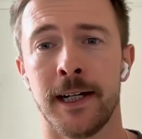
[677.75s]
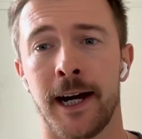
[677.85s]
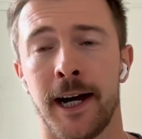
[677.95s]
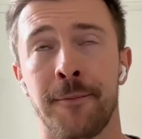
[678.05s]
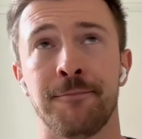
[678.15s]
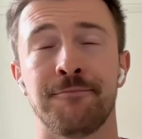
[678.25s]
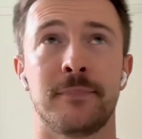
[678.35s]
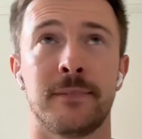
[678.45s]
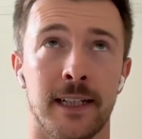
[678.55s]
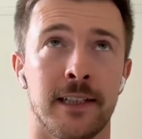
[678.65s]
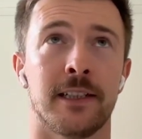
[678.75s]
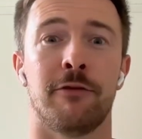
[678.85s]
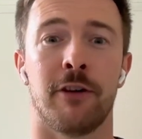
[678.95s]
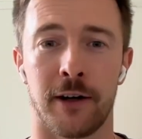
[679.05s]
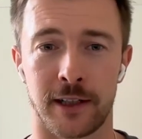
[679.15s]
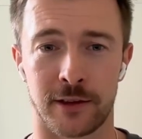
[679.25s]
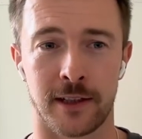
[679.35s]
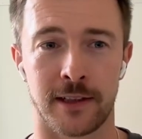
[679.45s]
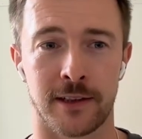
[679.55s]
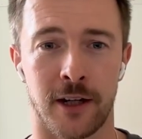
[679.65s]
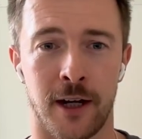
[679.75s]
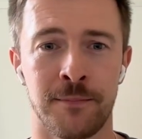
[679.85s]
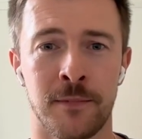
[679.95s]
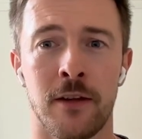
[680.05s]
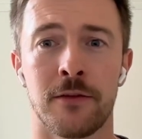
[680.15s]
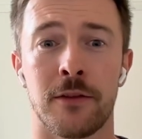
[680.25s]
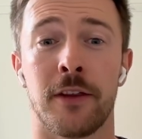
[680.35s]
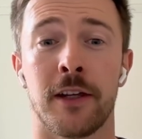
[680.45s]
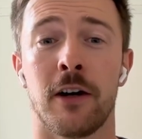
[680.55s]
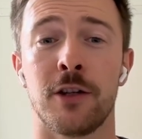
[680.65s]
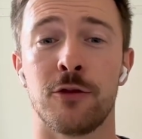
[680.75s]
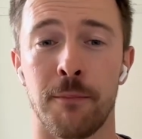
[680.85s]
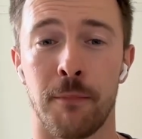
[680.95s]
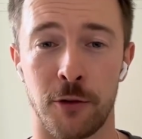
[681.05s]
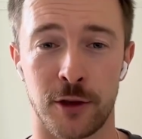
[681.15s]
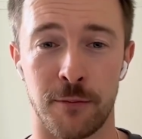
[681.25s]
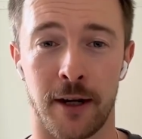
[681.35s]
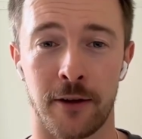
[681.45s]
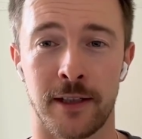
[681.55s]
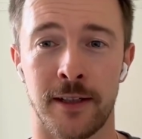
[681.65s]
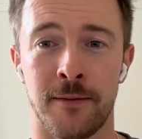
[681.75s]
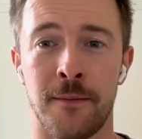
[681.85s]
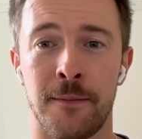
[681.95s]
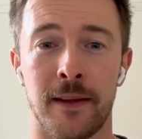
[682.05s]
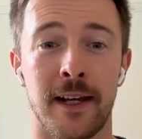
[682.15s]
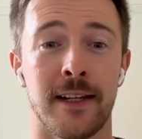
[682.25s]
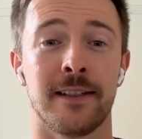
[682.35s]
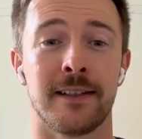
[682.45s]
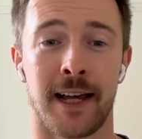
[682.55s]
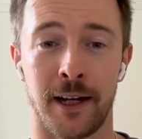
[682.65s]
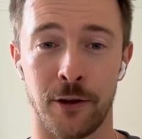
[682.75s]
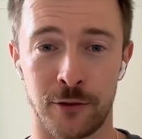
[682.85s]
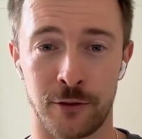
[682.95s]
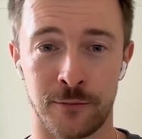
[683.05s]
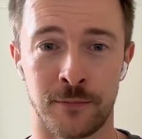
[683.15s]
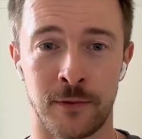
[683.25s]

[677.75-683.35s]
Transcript: Deel is at a very exciting time. The thing I enjoy most about it is its chaos.